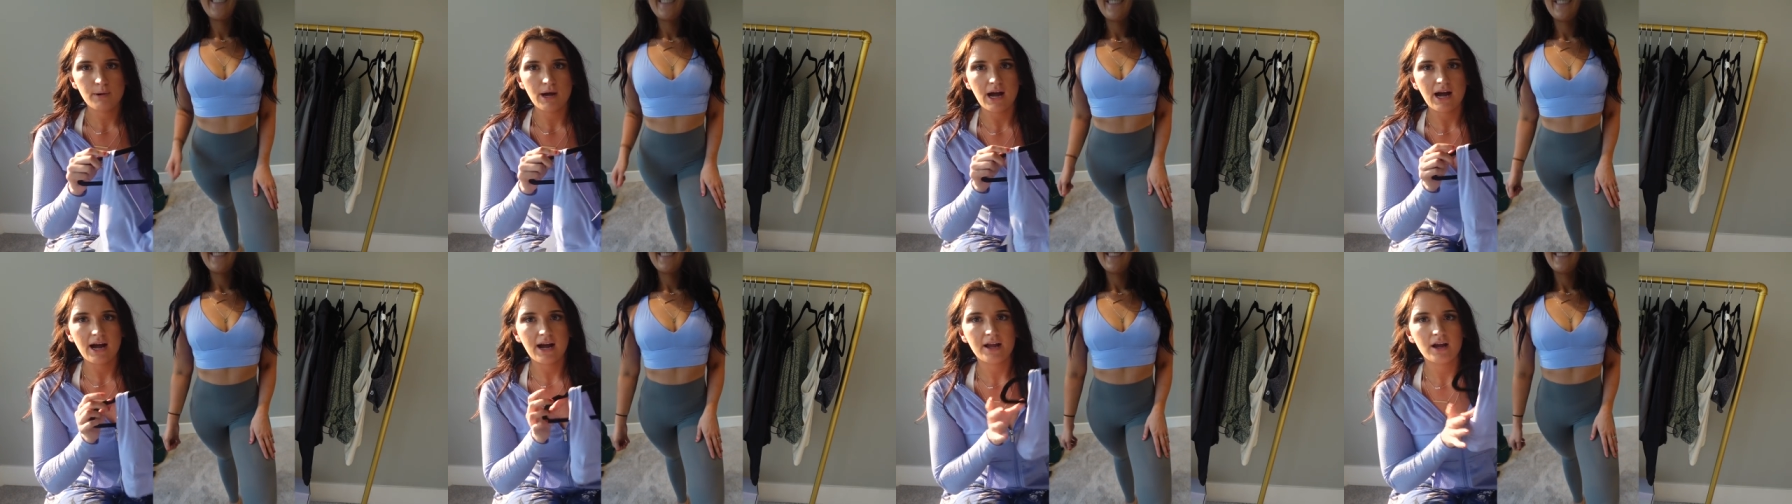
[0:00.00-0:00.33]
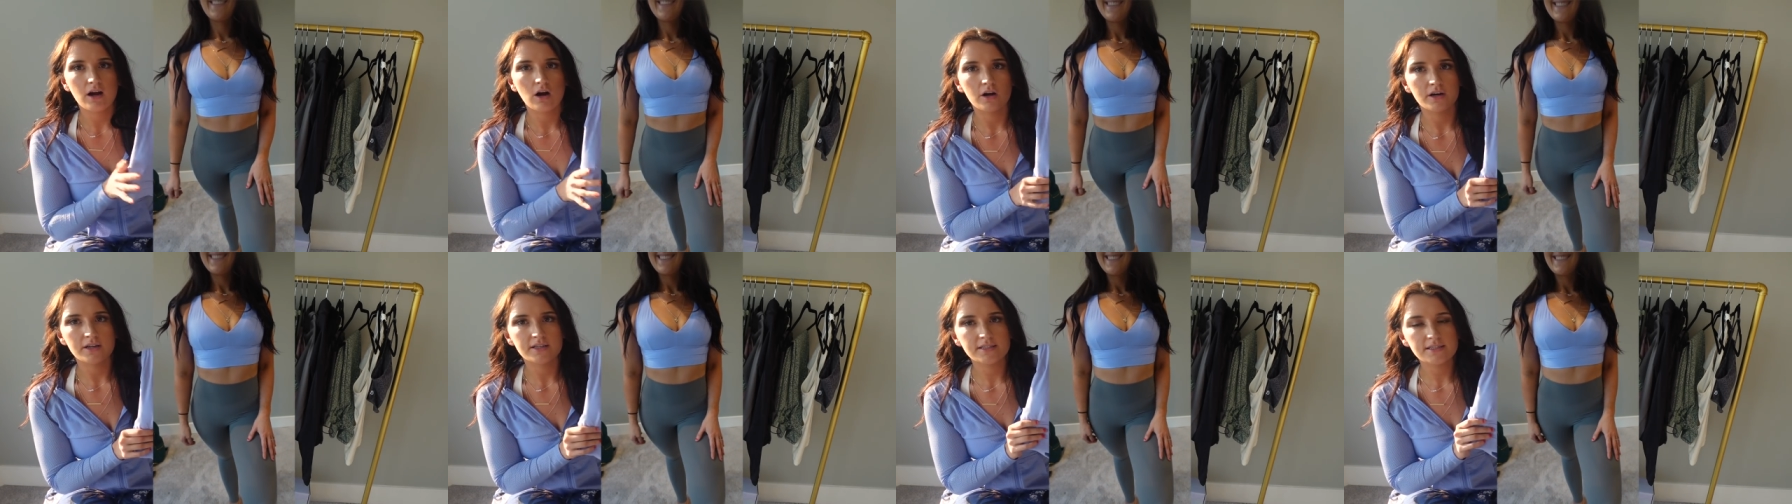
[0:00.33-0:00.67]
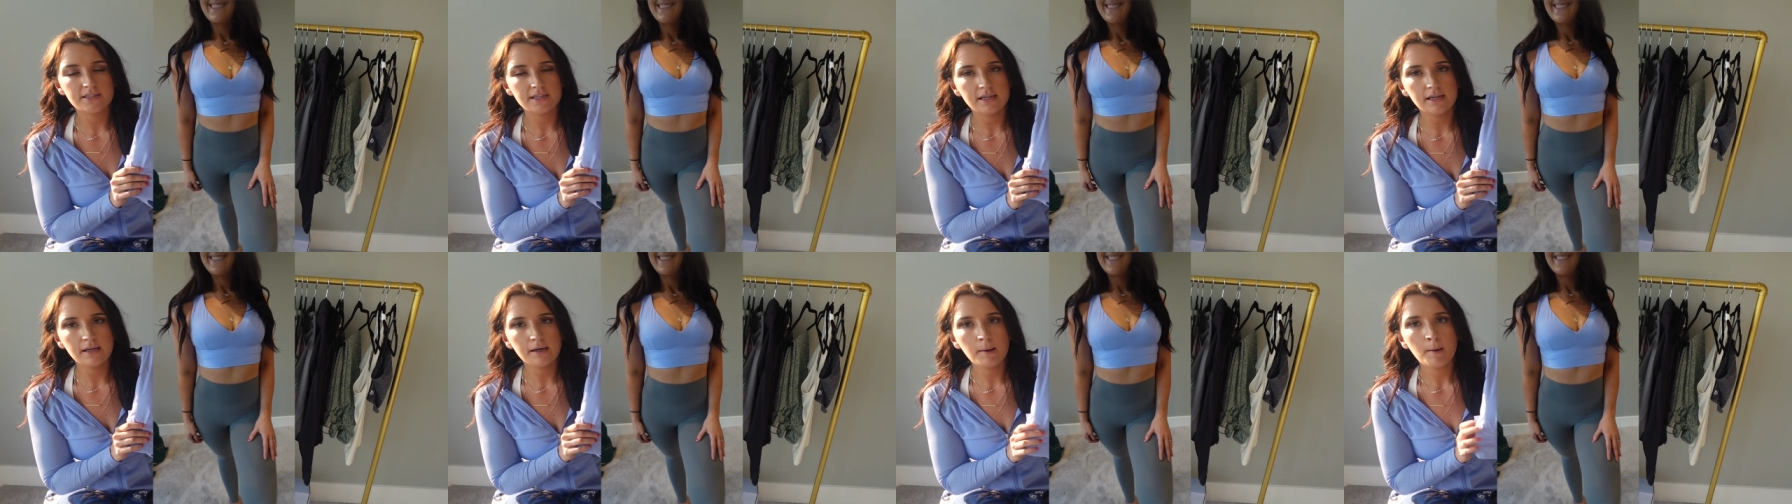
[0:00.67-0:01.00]

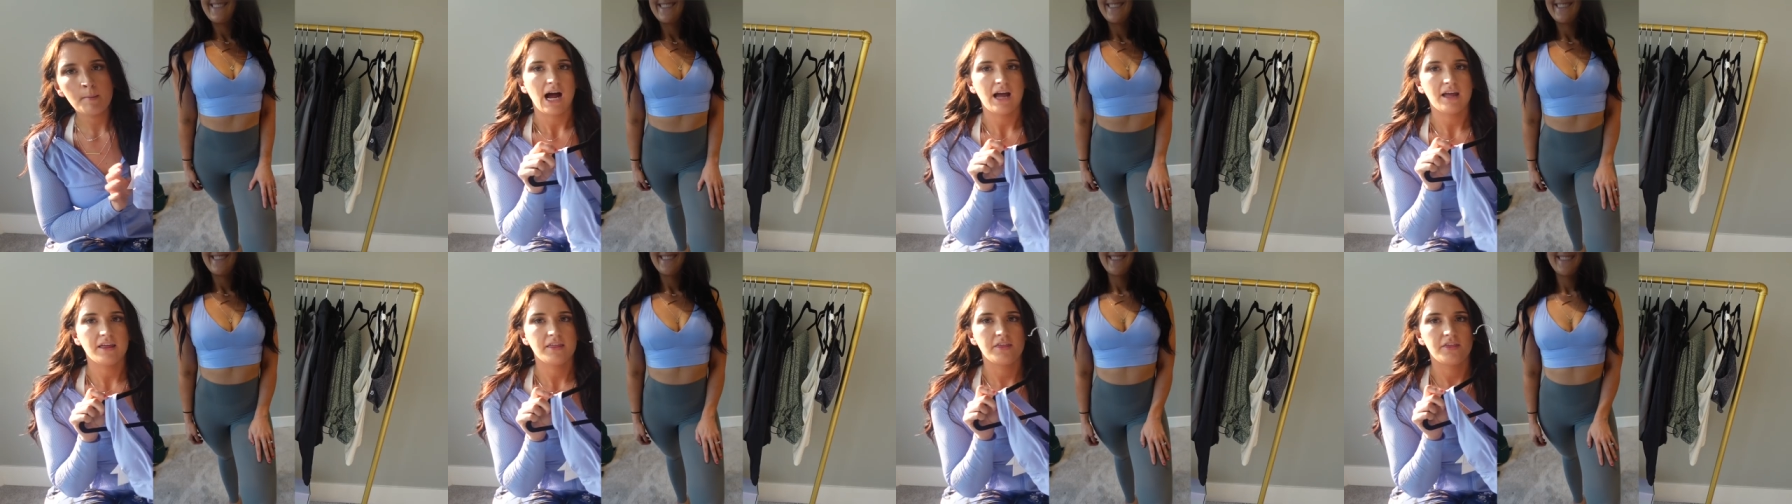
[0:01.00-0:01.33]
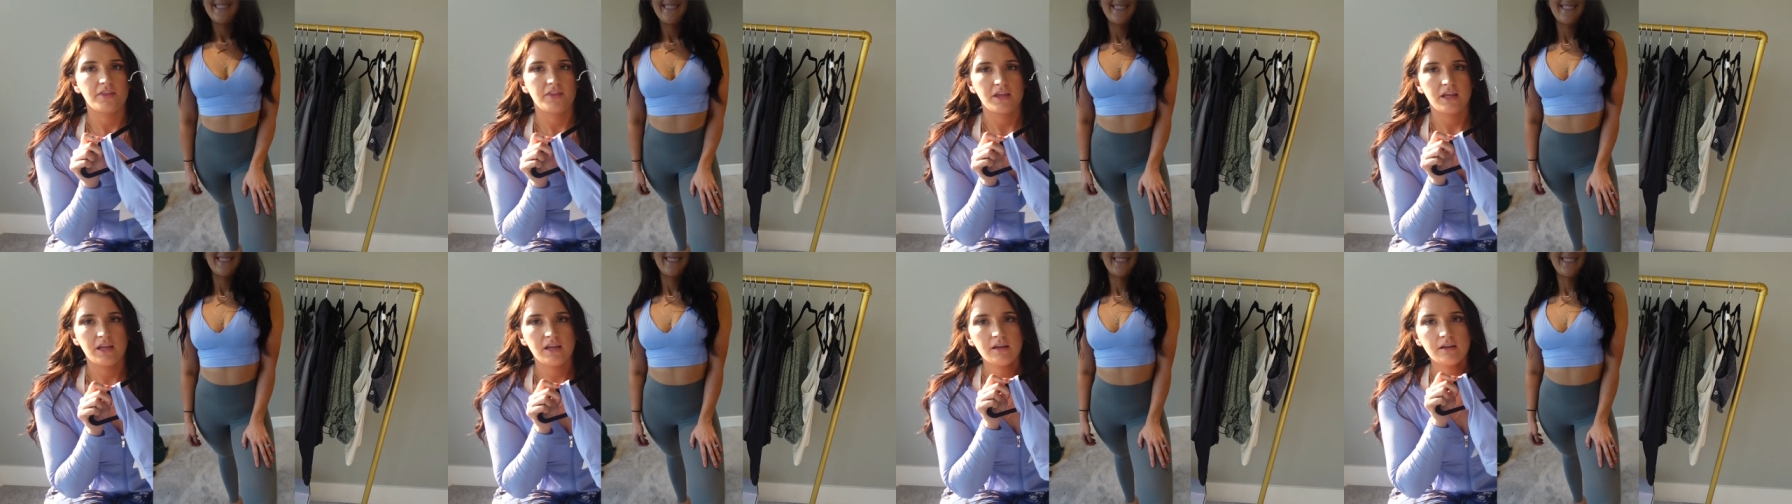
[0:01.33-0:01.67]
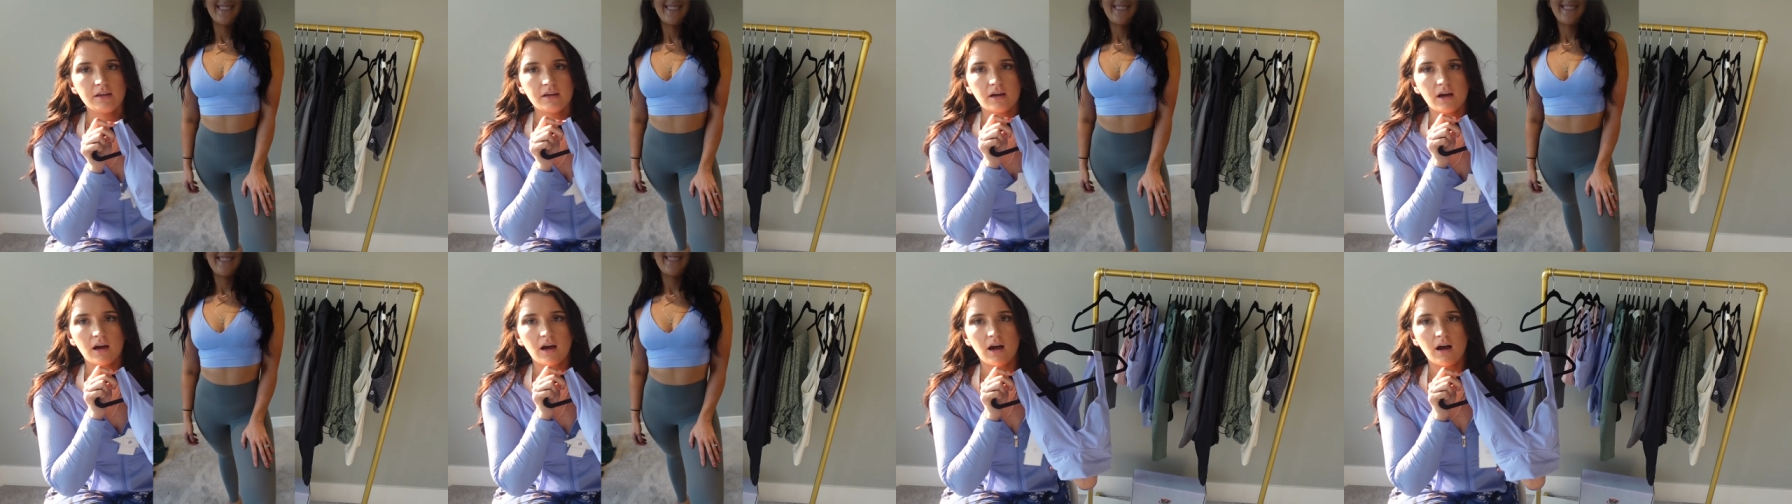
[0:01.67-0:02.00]
I
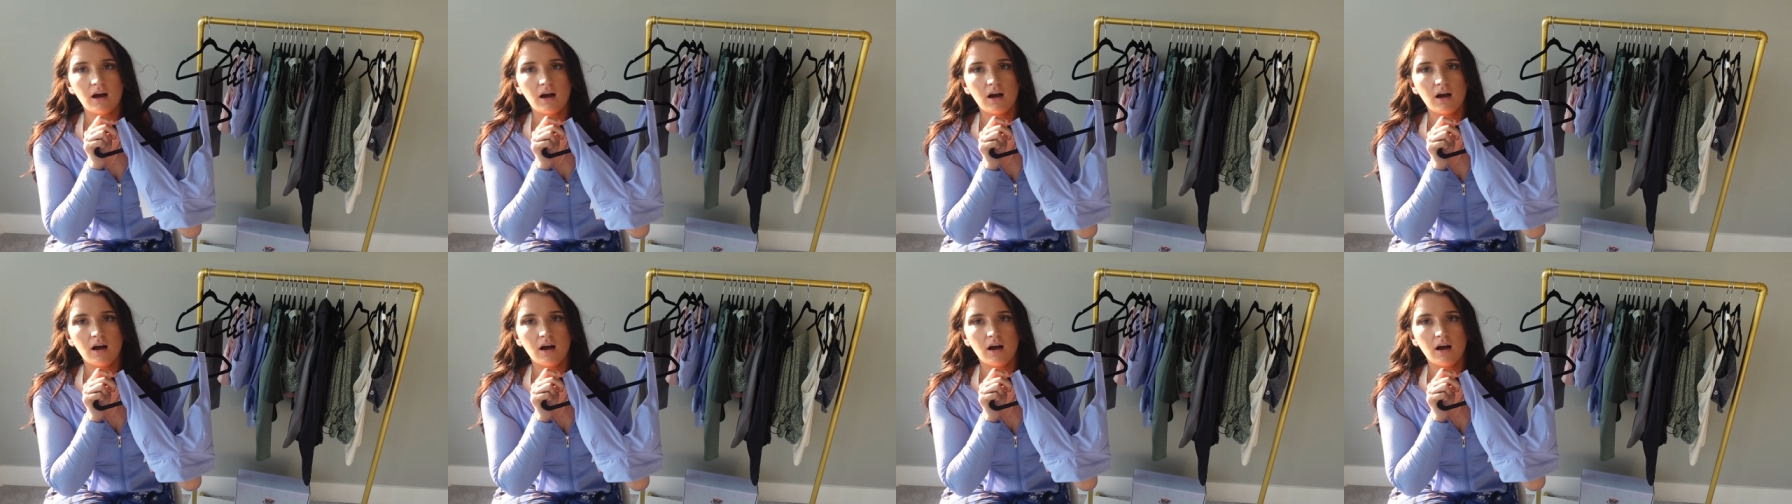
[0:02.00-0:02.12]
think